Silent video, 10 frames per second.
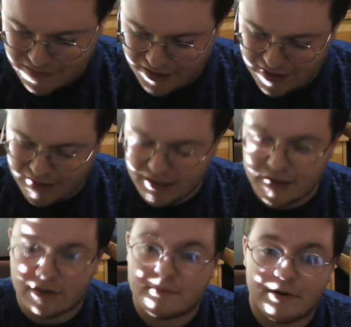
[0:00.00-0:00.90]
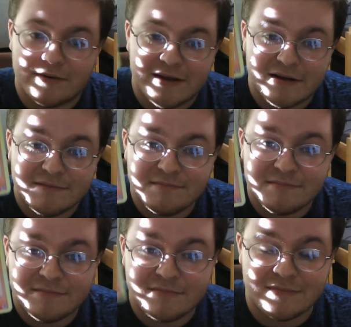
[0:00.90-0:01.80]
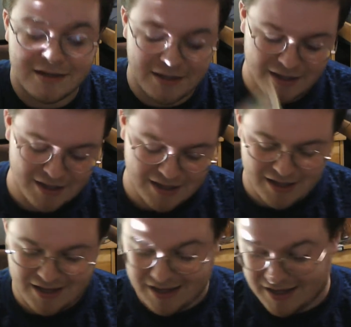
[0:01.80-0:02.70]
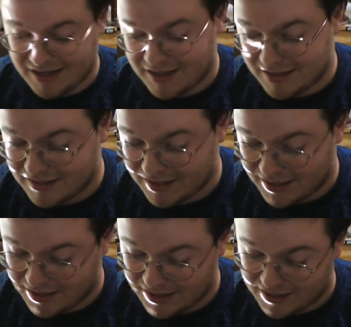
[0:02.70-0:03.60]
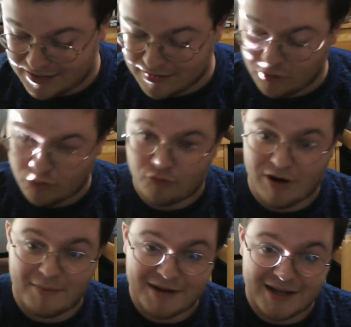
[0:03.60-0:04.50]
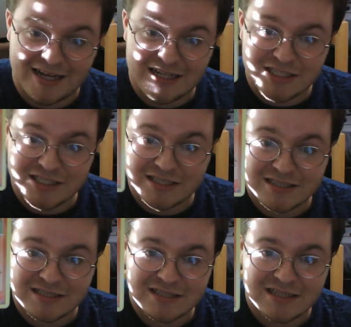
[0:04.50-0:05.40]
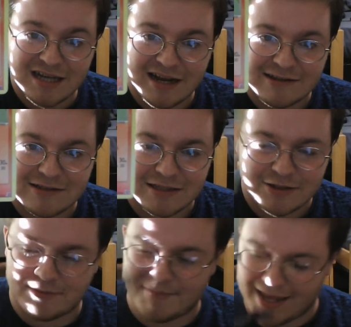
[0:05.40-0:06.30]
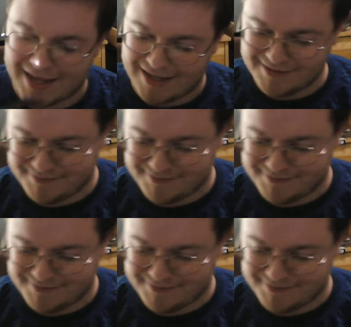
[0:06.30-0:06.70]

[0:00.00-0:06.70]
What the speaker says: And another Ponyta. And a Rapidash. Kind of looks a little mad.